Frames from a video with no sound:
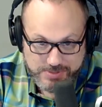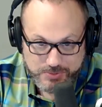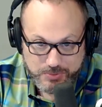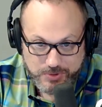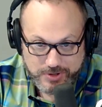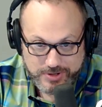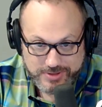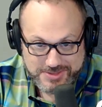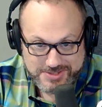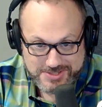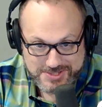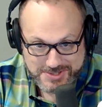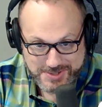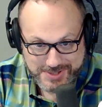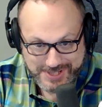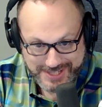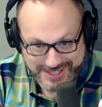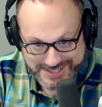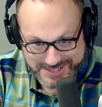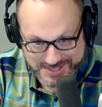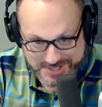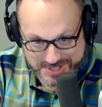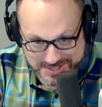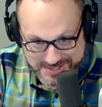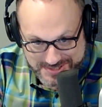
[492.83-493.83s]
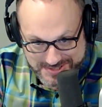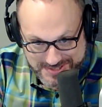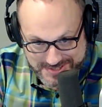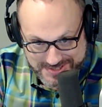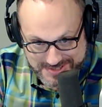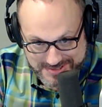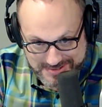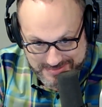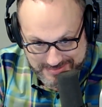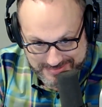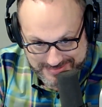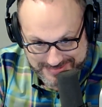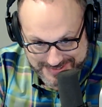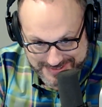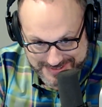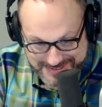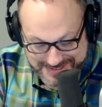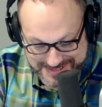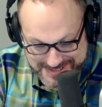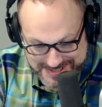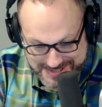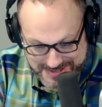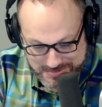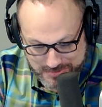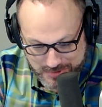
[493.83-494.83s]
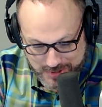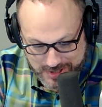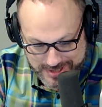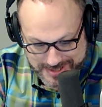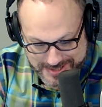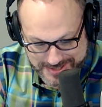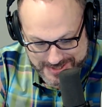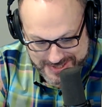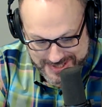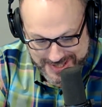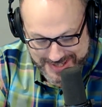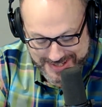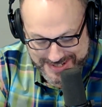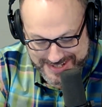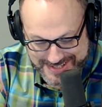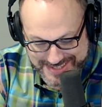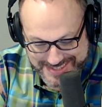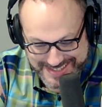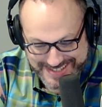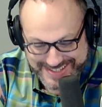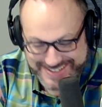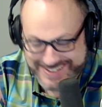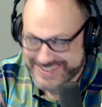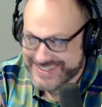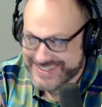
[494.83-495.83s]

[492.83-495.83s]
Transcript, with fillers: worth two lunches. This is like